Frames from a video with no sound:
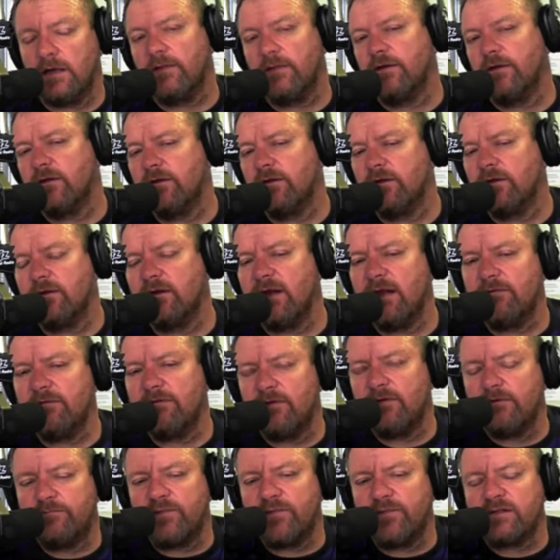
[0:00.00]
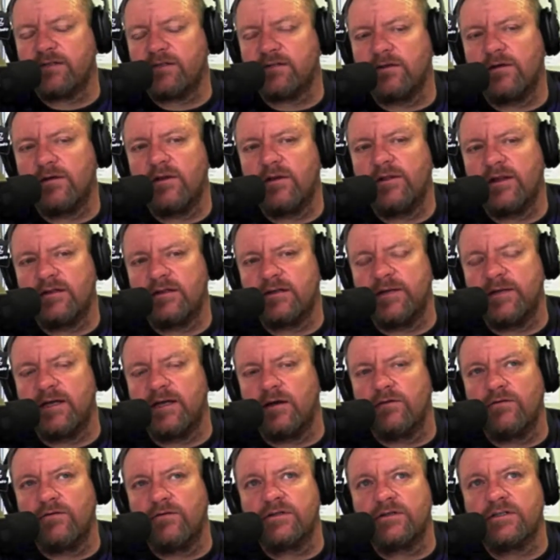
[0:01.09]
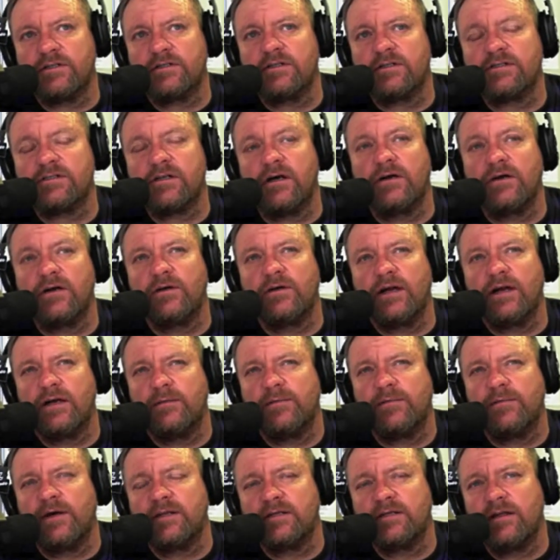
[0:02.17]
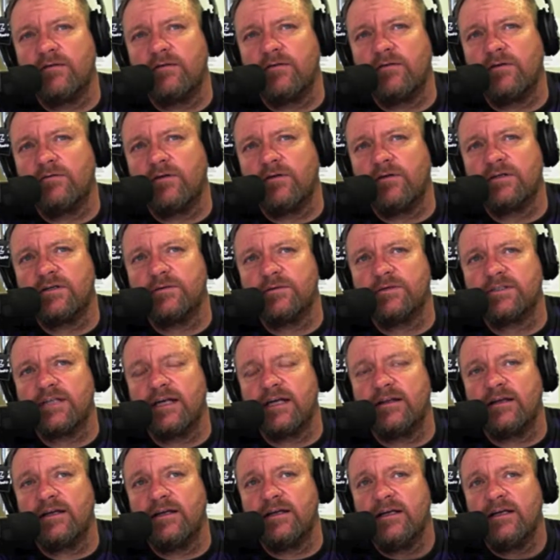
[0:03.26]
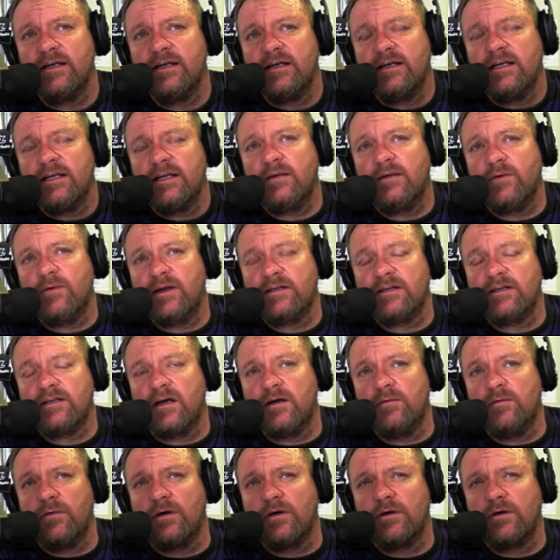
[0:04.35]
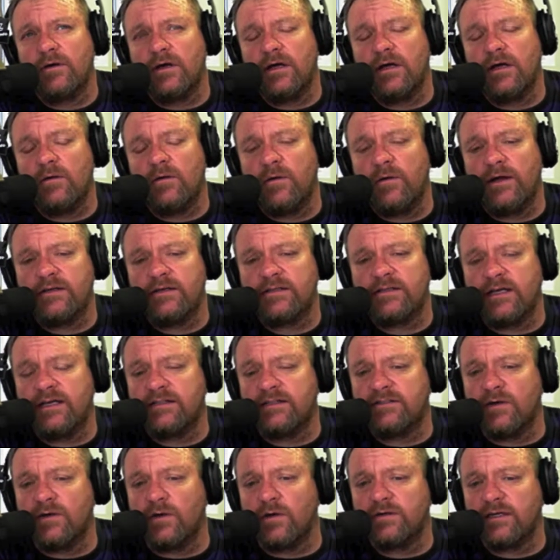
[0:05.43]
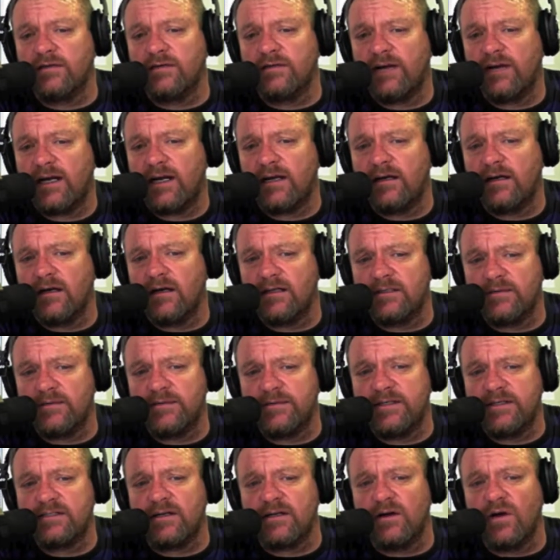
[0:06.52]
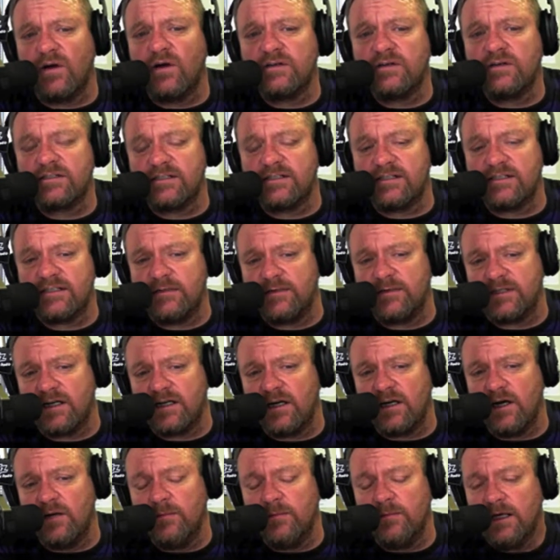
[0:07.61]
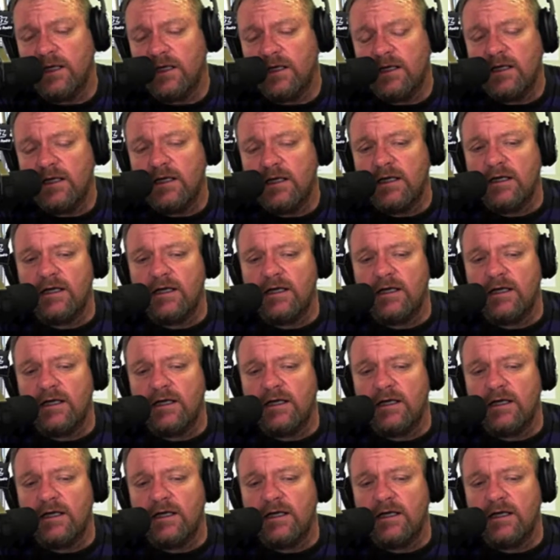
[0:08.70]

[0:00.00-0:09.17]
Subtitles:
Yeah, the level of pressure that's been on Roger Dessar and Orlando Pirates. I think Roger was saying that he went home on Wednesday and his dog didn't recognise him. It's been so long since he was at home.